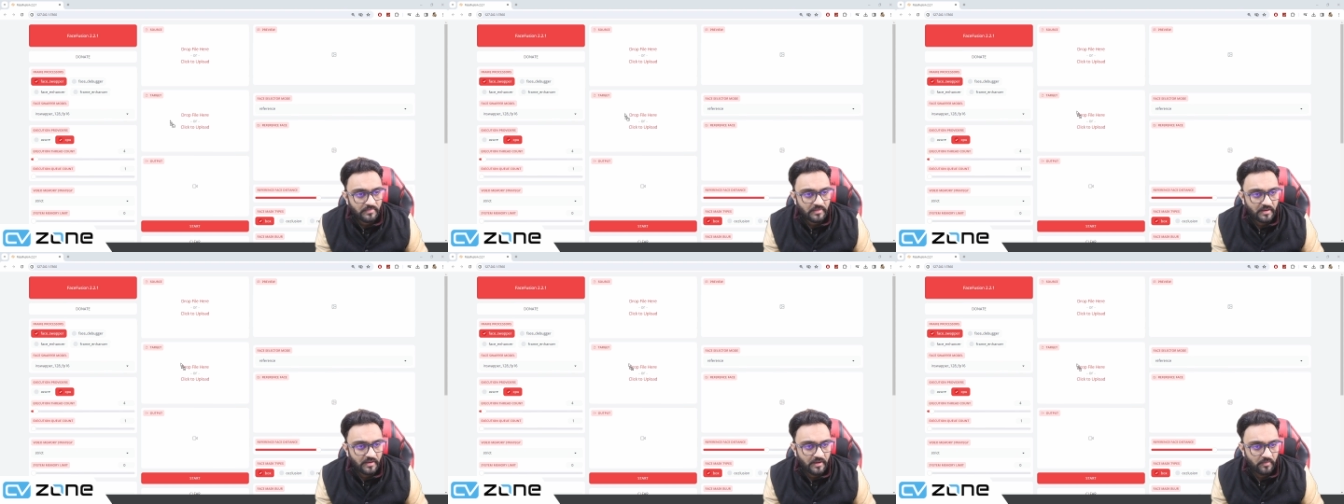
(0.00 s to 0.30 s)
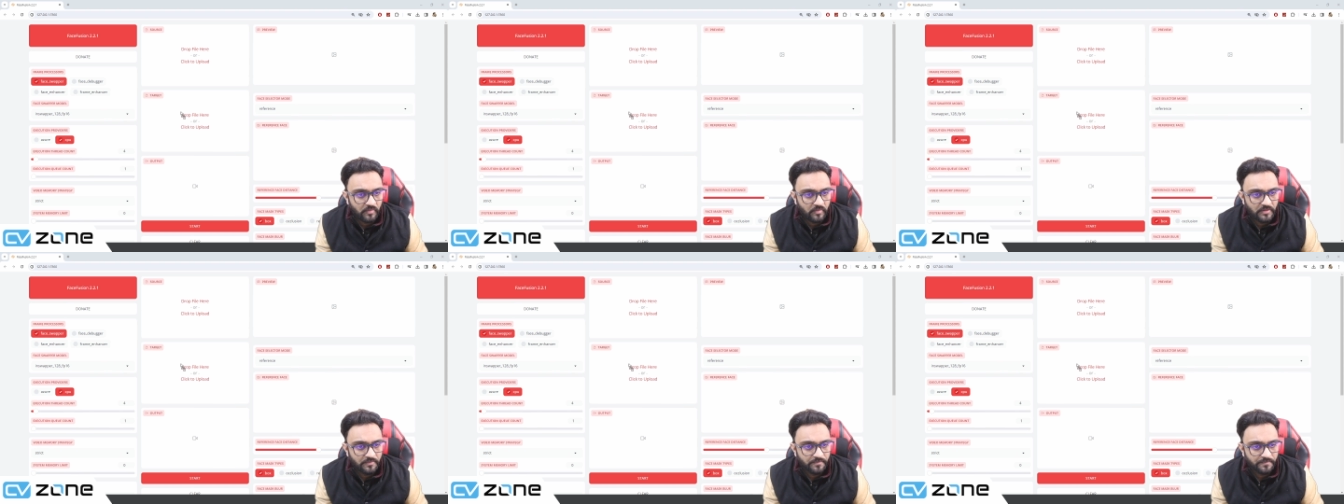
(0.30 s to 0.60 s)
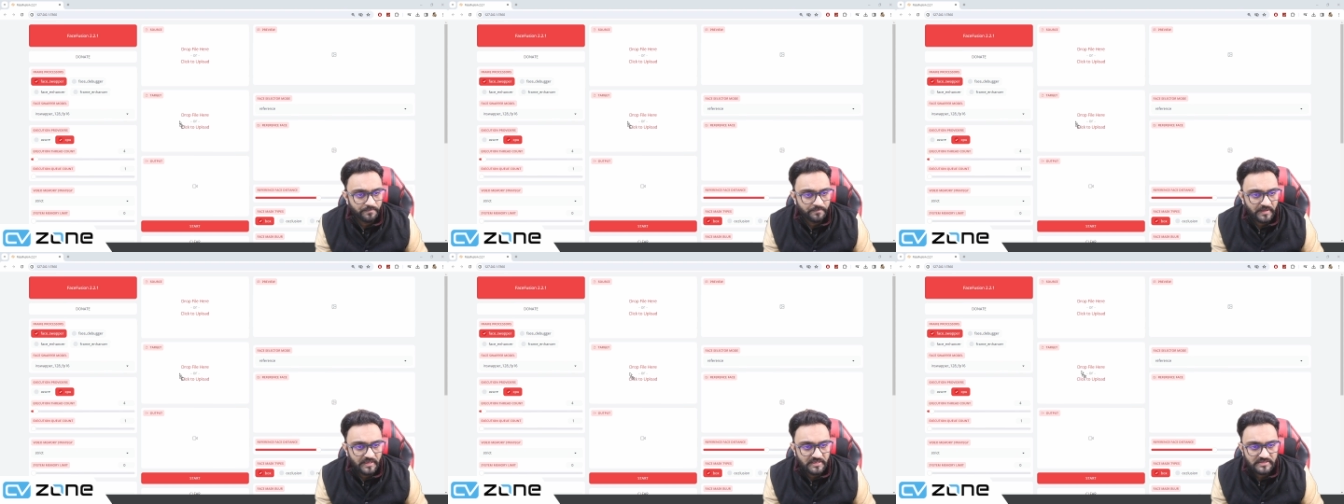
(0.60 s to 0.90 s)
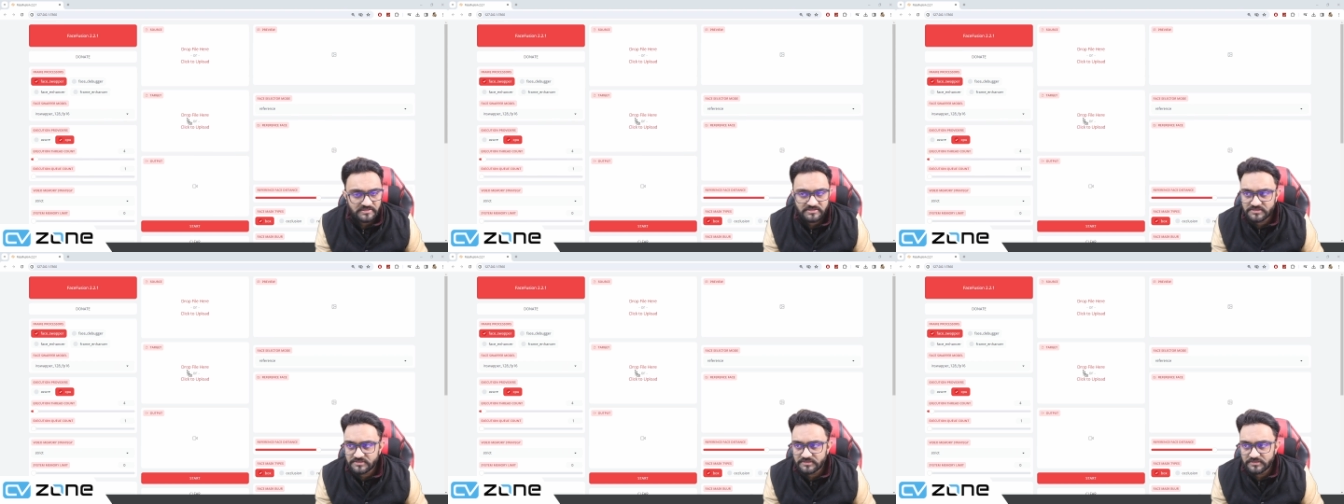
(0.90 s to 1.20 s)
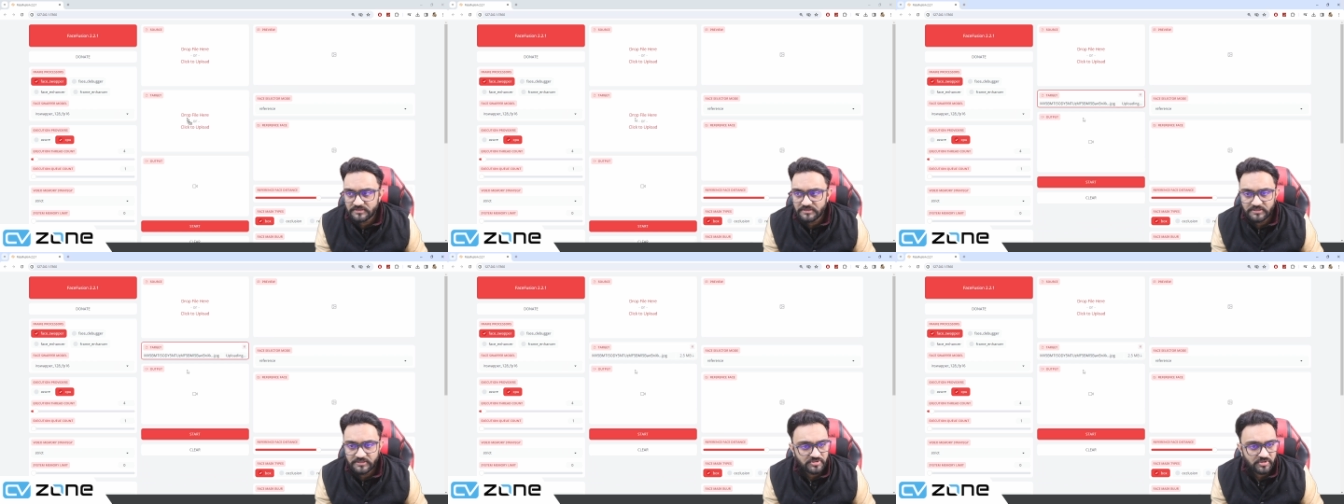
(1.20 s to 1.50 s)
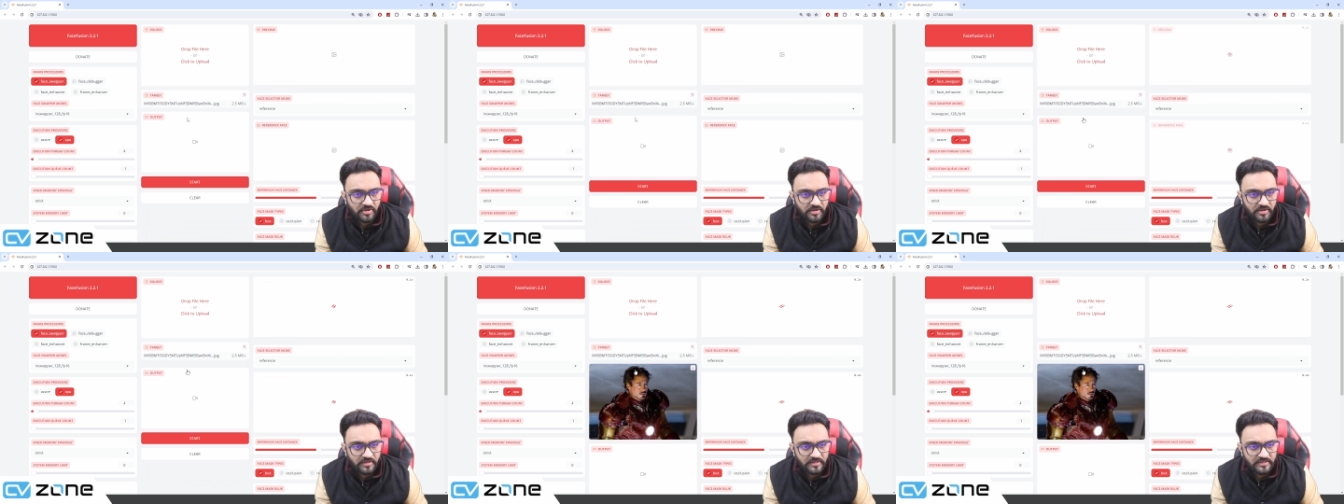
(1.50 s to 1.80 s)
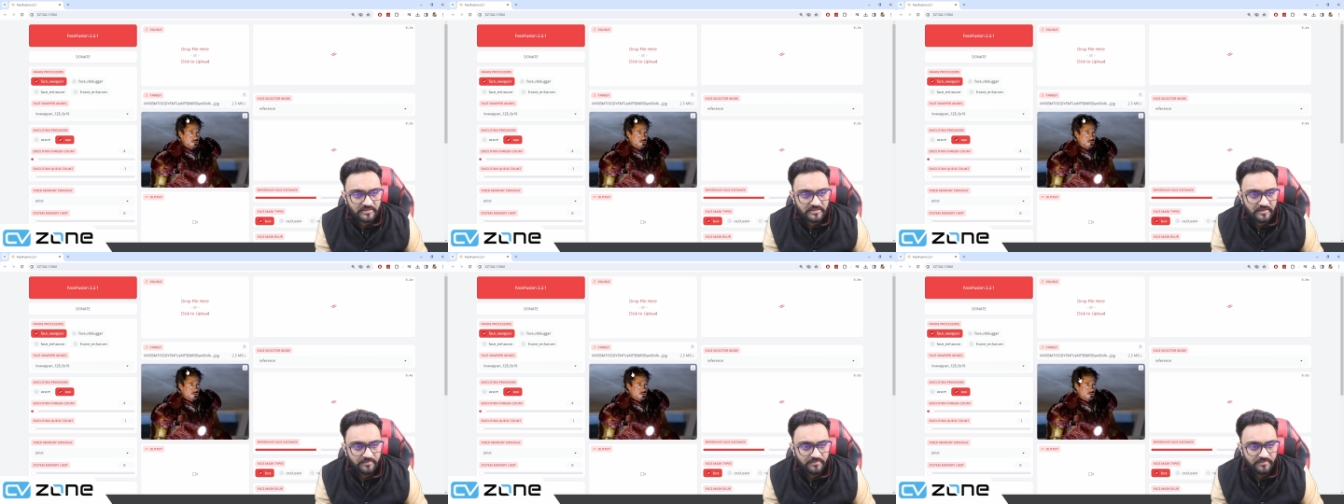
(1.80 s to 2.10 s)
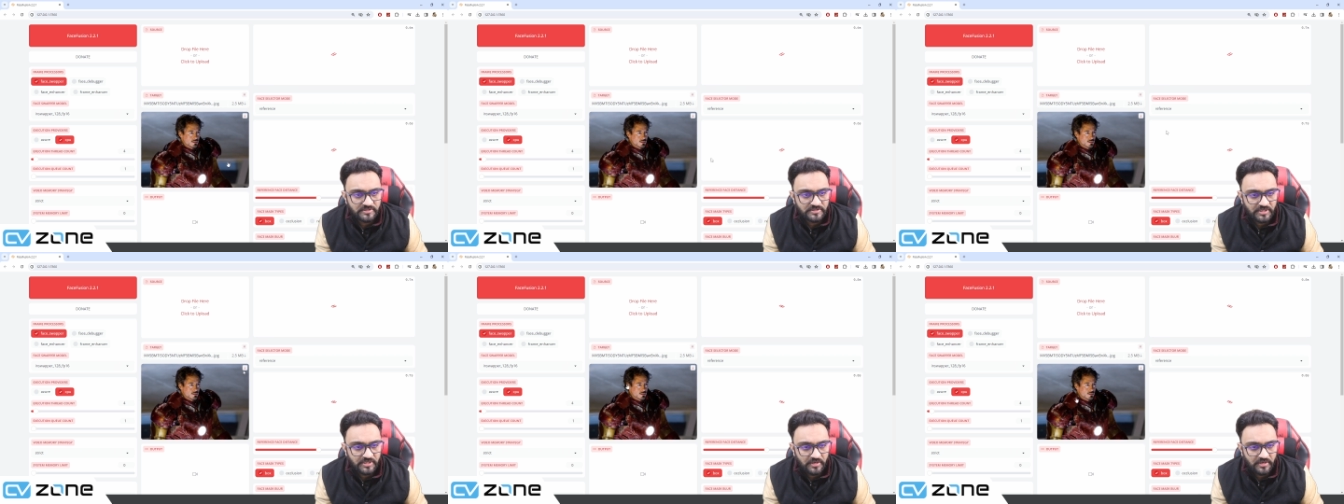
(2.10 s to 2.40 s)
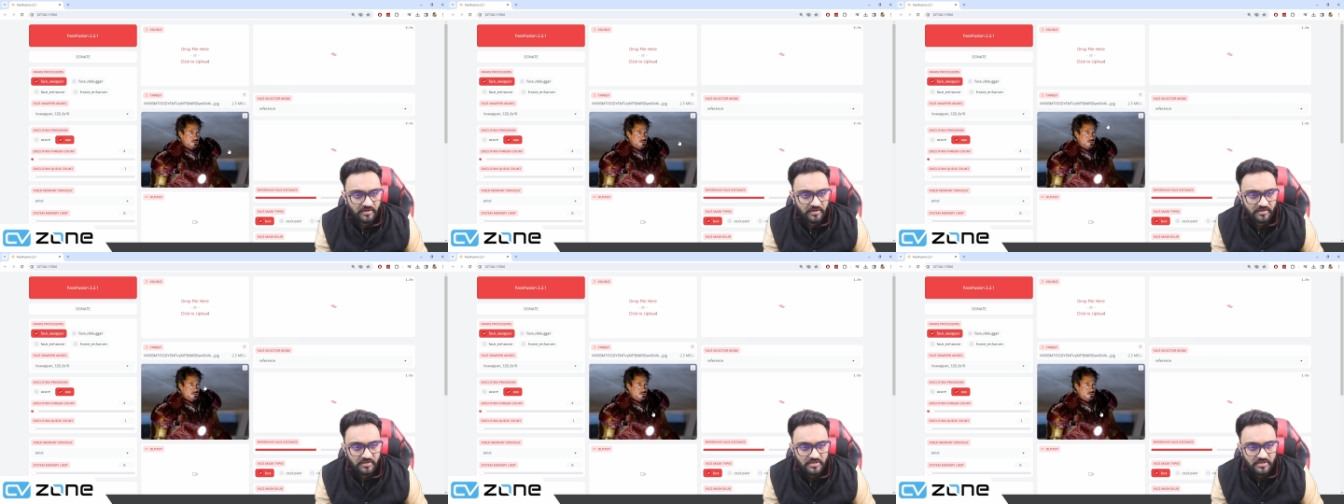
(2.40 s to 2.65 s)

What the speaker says: I will paste the target image here.